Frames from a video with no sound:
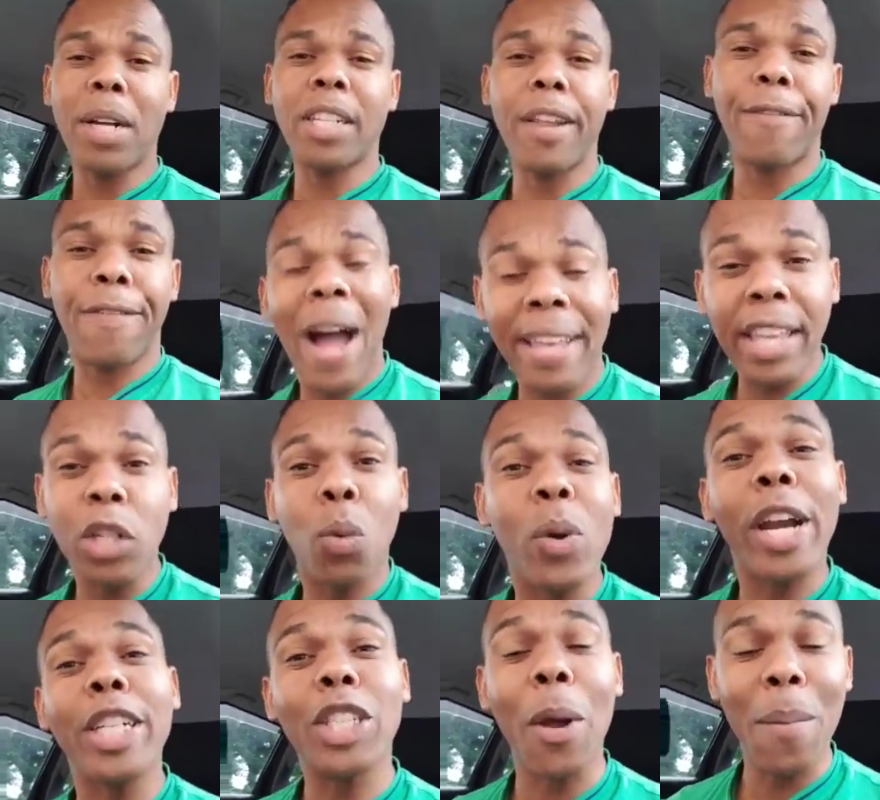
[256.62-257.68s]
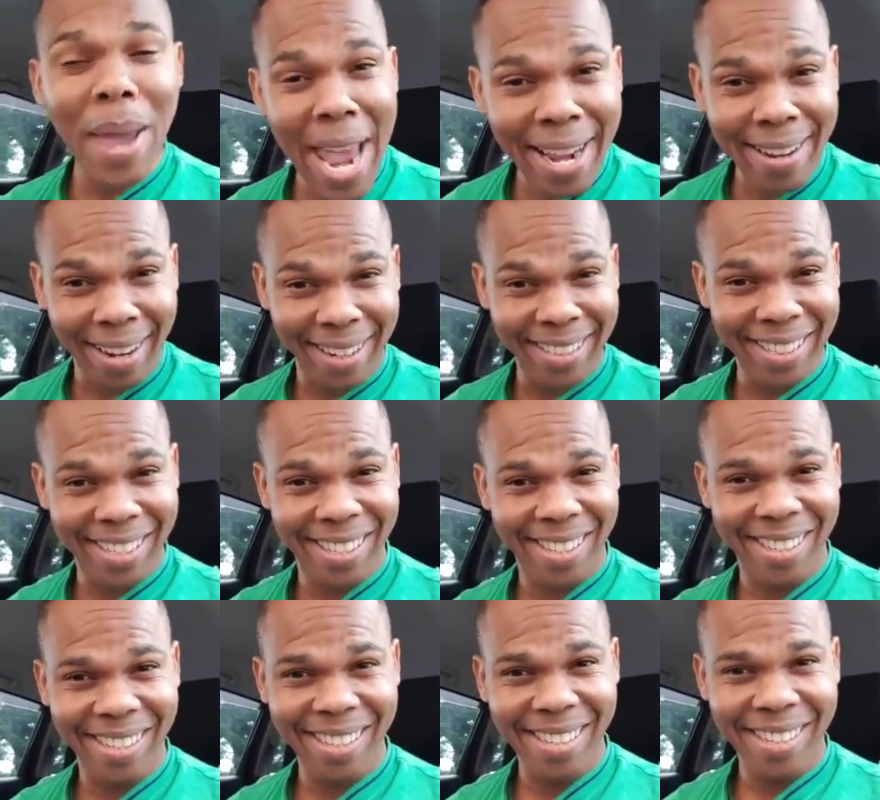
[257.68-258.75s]
But the fact that we're
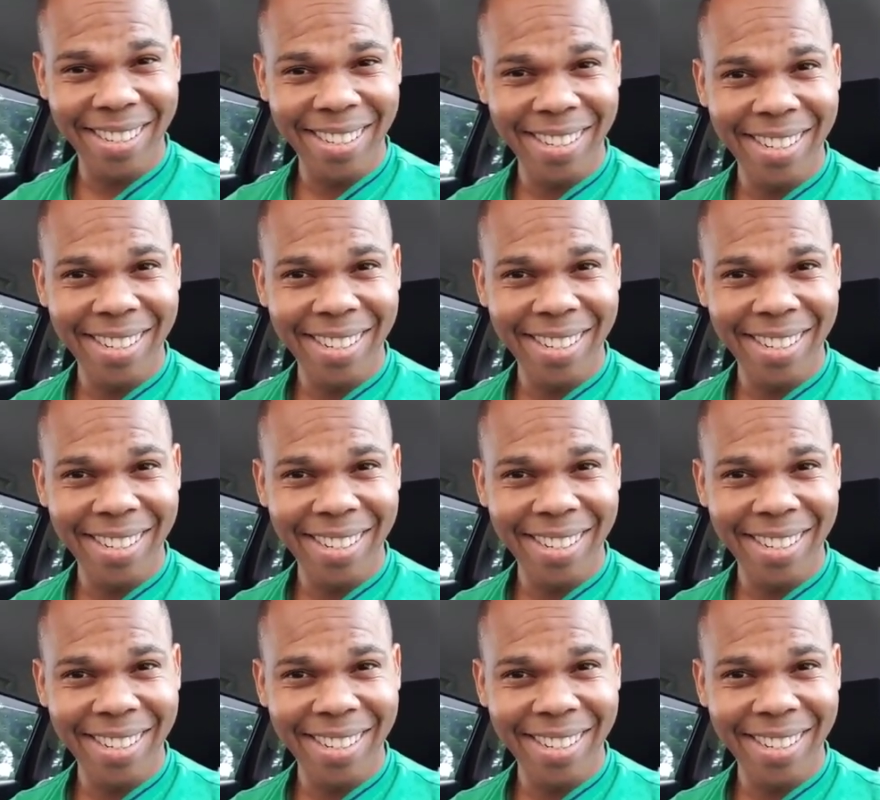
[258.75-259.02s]
Jamaicans,